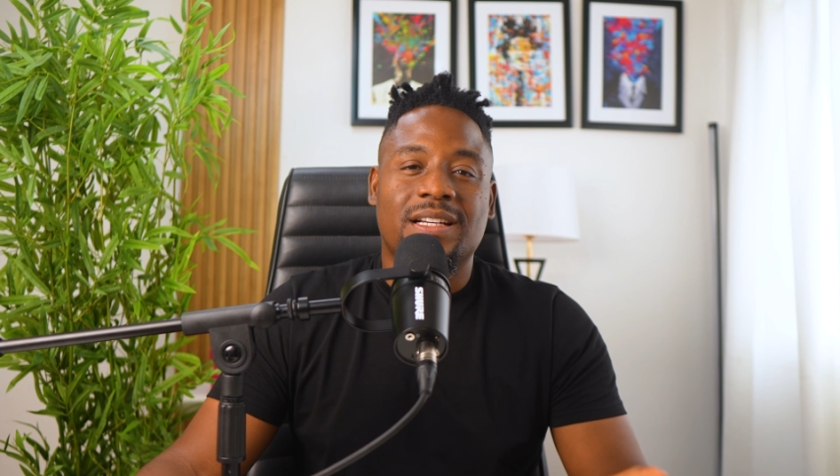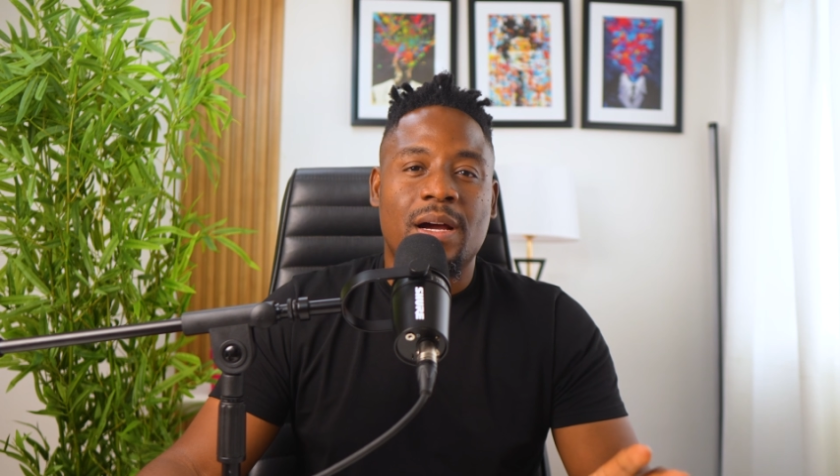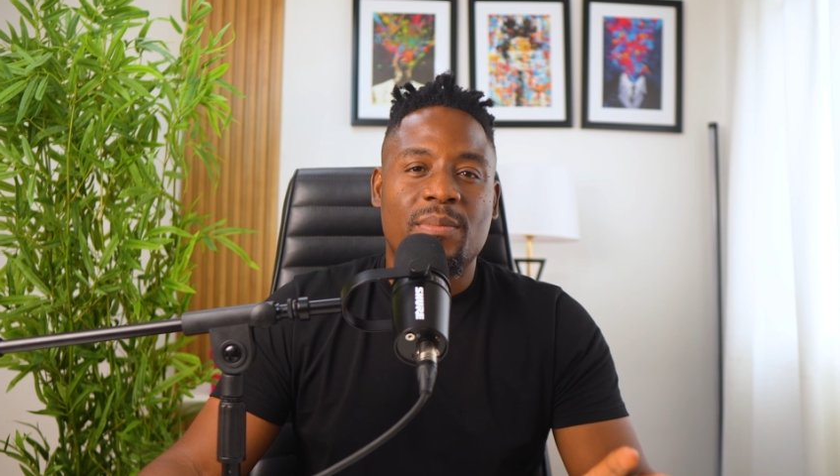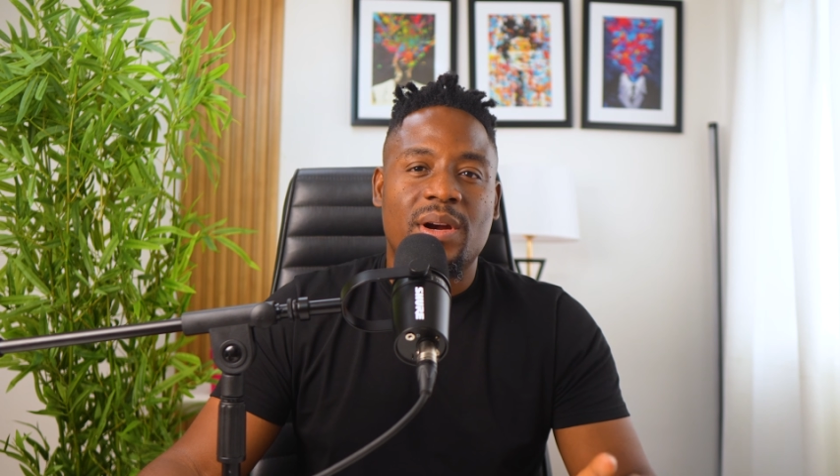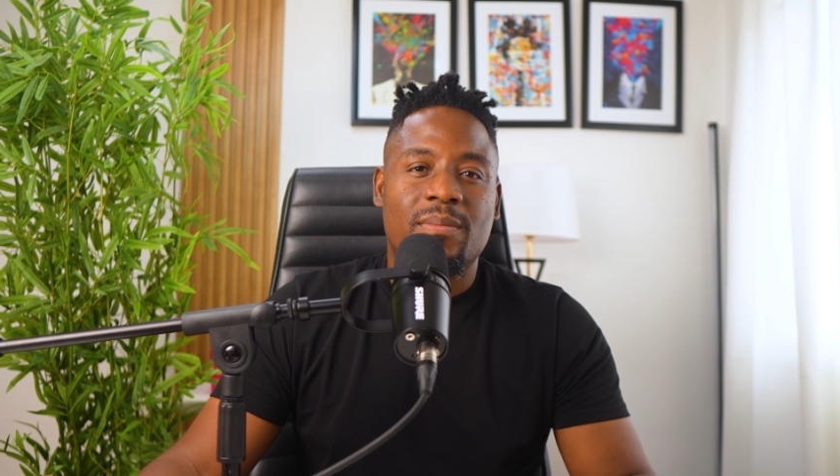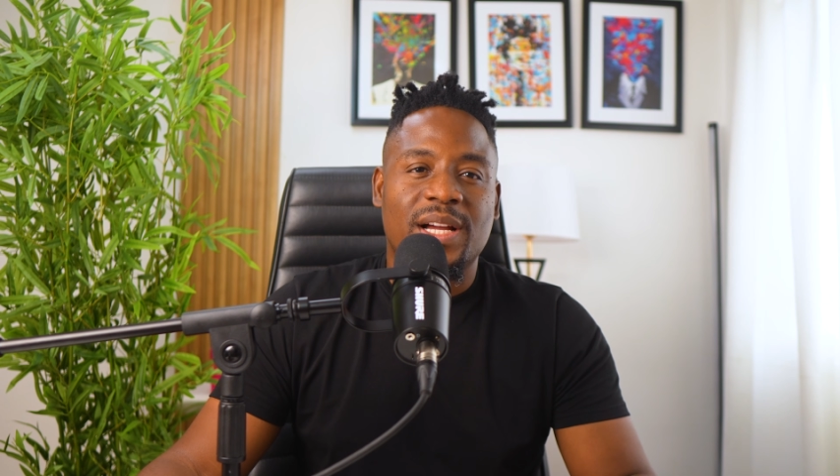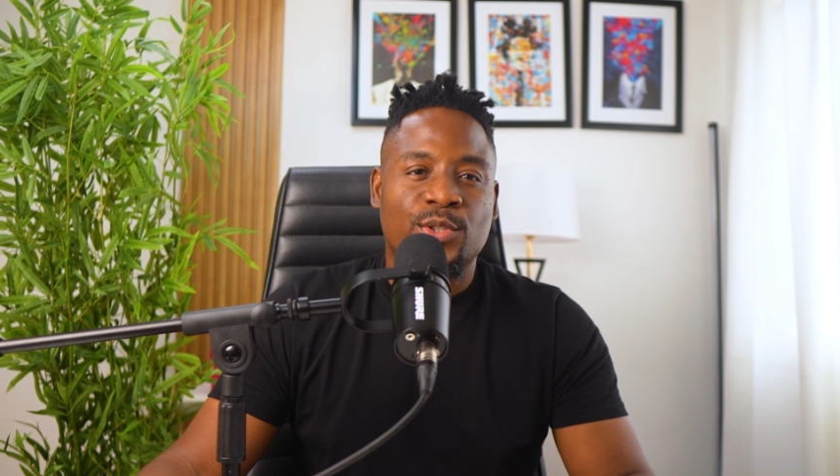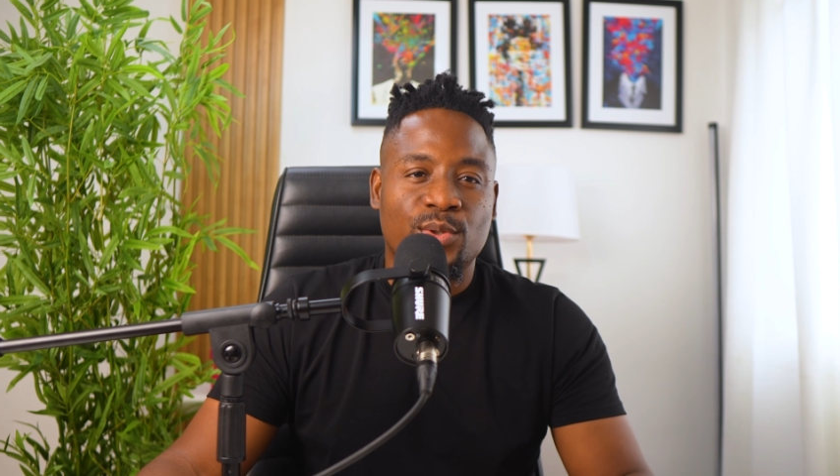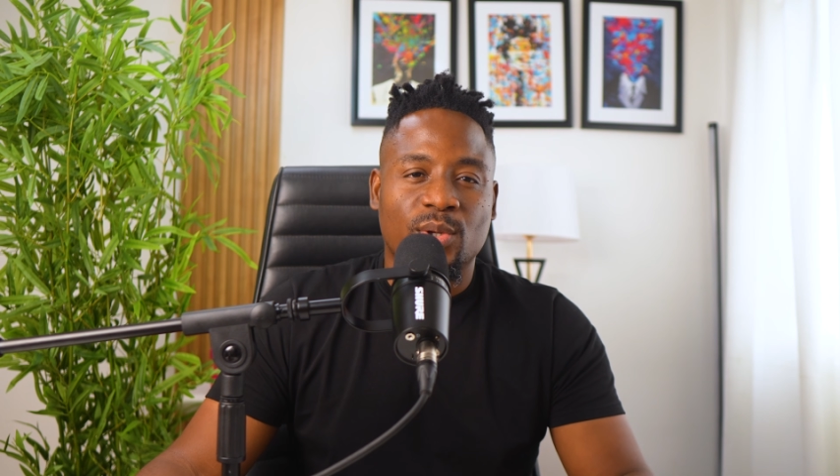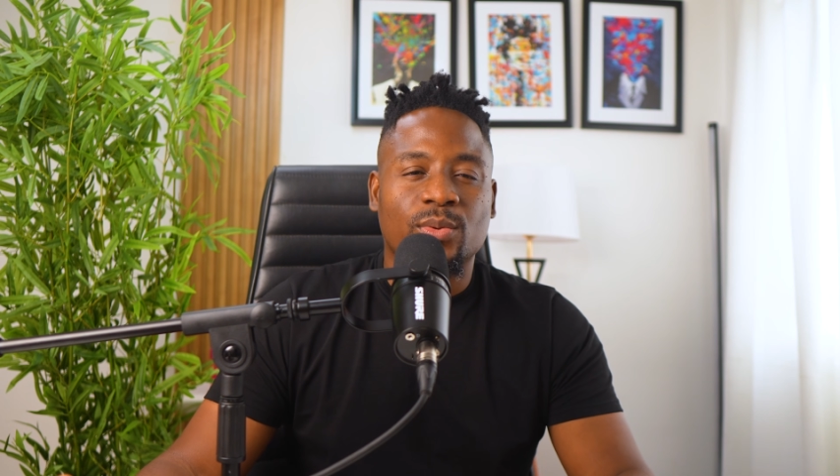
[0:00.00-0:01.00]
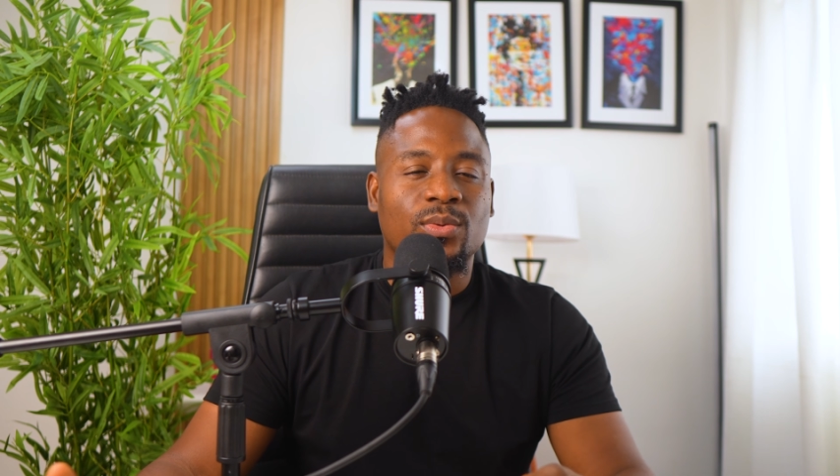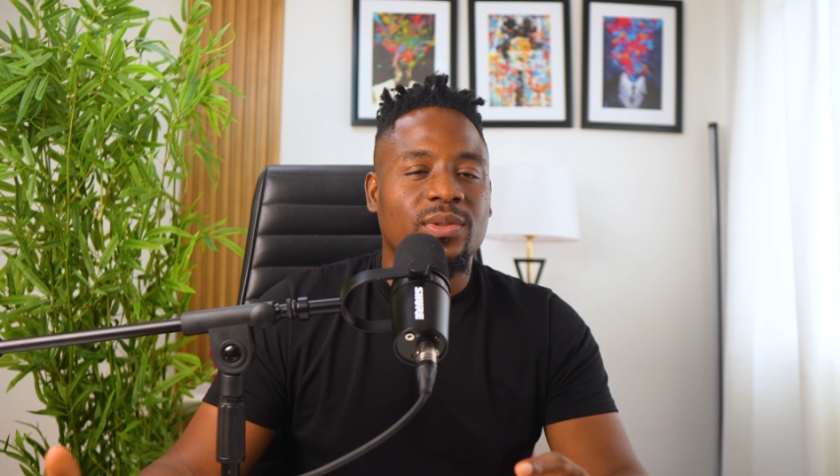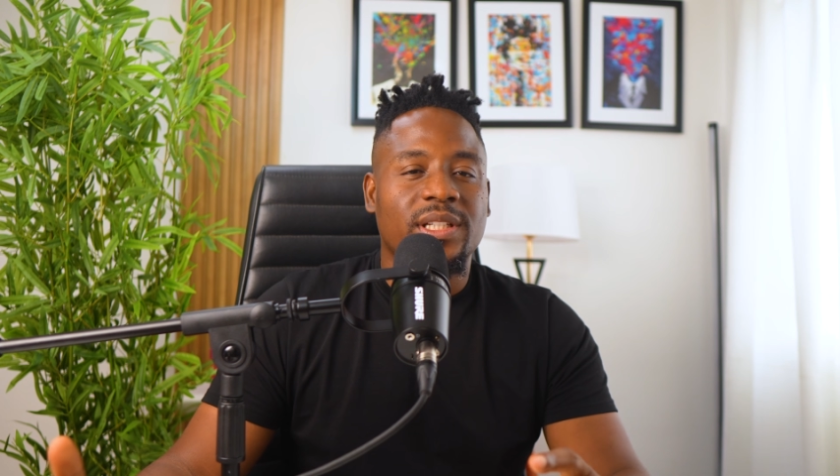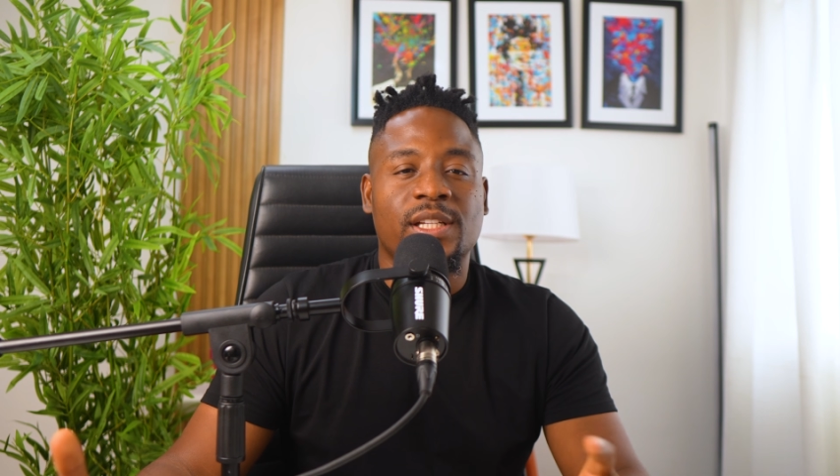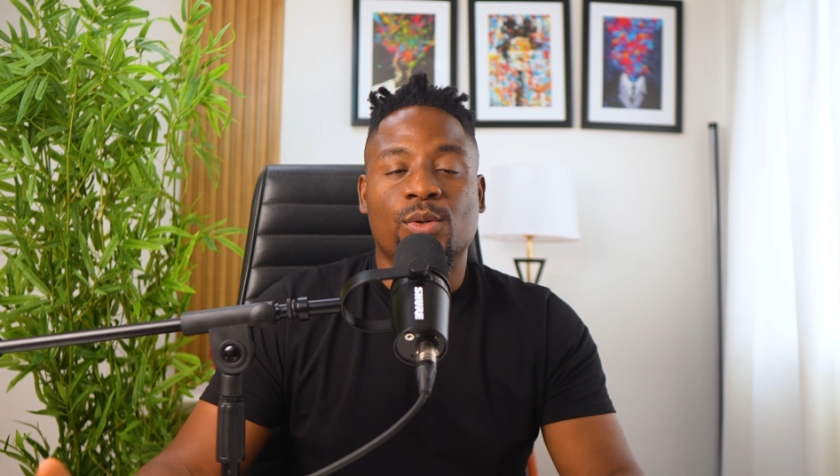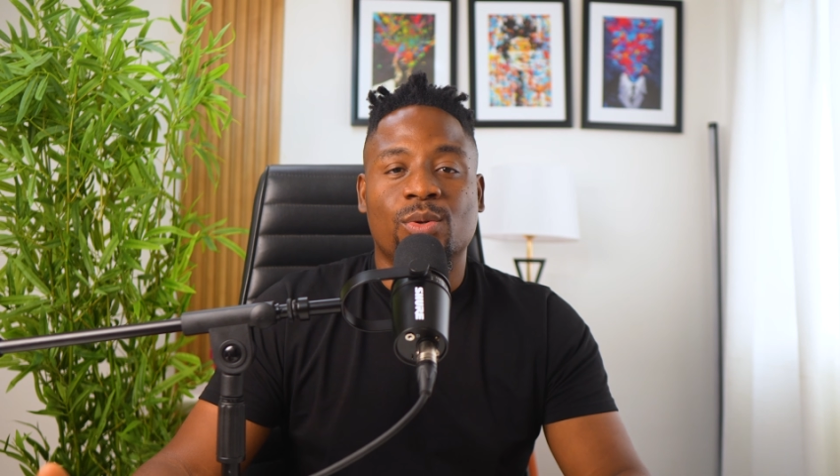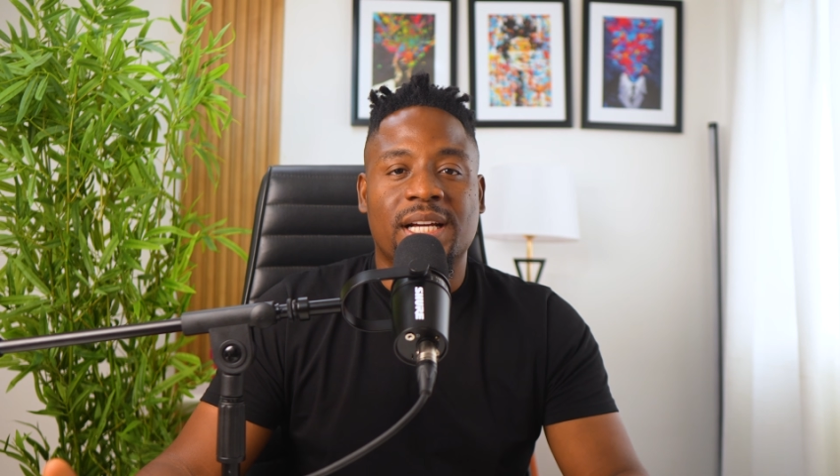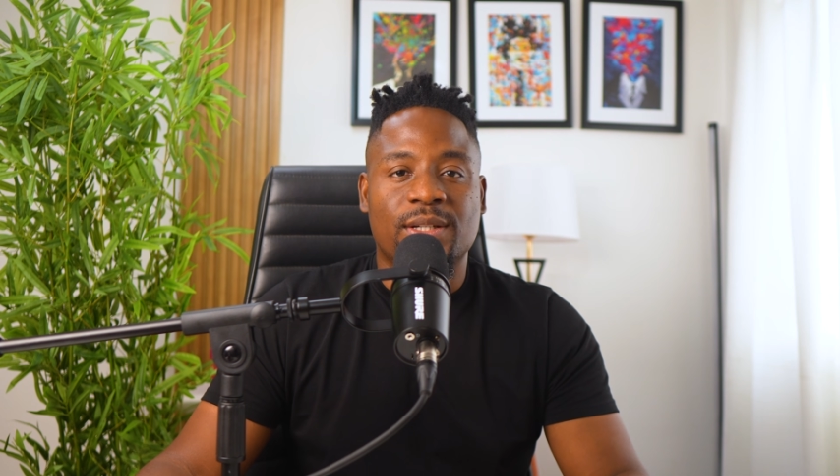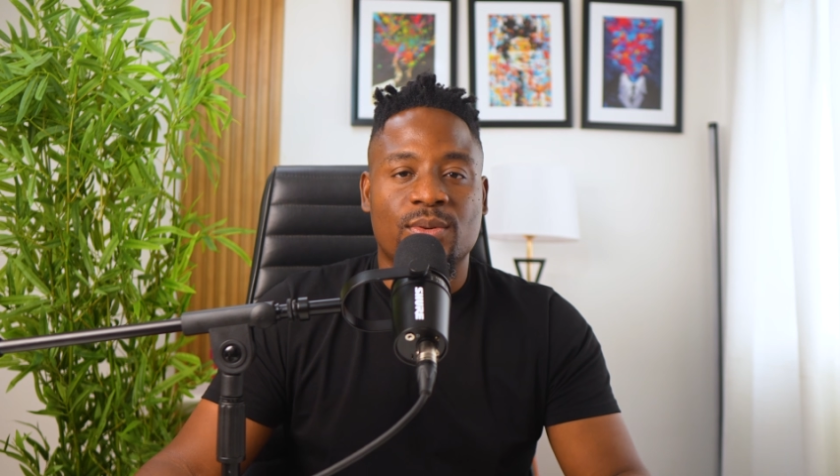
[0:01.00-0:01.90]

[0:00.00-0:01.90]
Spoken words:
Camera might struggle in low light